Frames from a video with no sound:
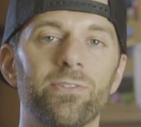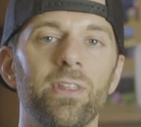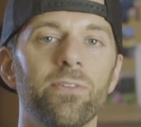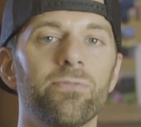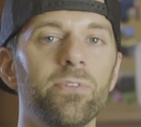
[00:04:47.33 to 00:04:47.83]

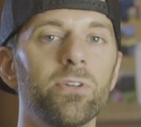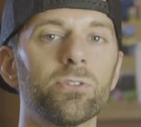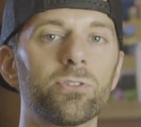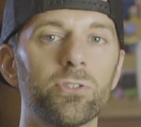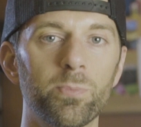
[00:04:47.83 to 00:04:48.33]
They feel
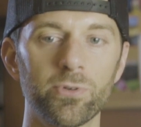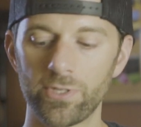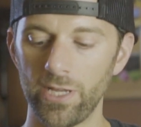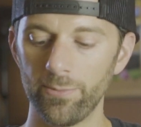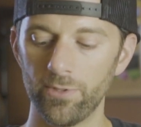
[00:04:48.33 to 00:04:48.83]
super
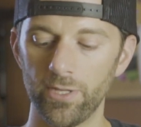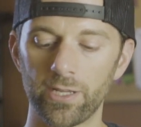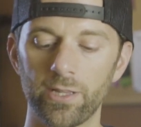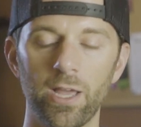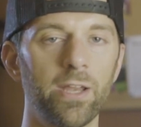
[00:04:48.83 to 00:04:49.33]
stable.
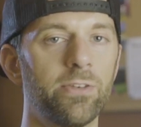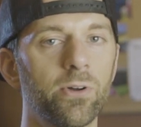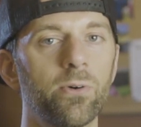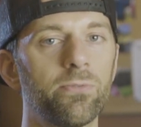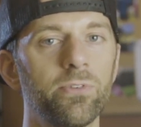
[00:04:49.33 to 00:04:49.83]
Like, I
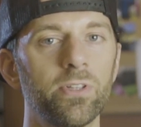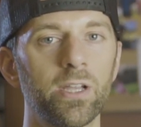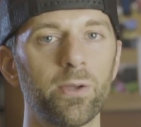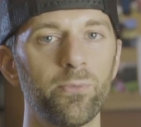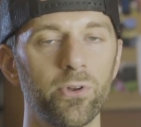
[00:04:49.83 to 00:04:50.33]
don't feel
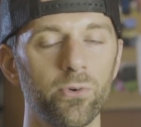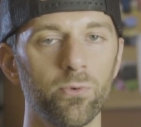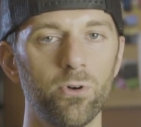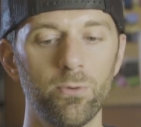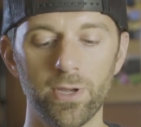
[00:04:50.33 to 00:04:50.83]
like I'm gonna
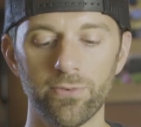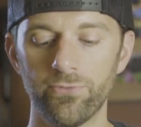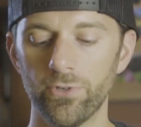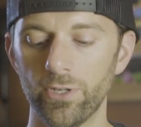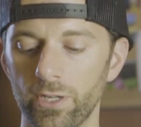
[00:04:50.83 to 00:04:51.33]
roll my
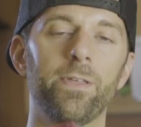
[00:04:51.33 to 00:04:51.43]
foot.